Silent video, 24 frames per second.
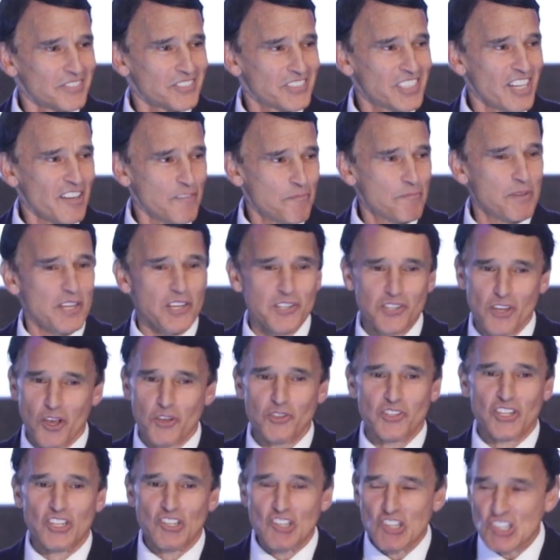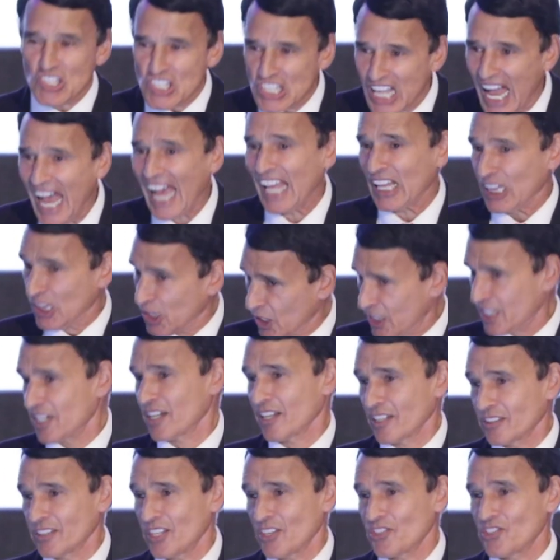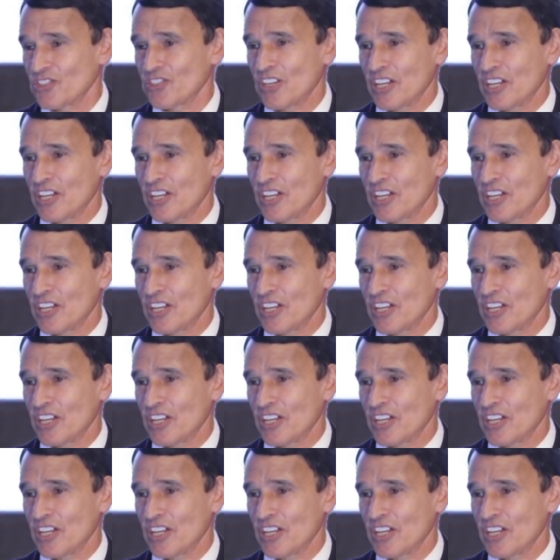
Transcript: Jeff Bezos is not looking at this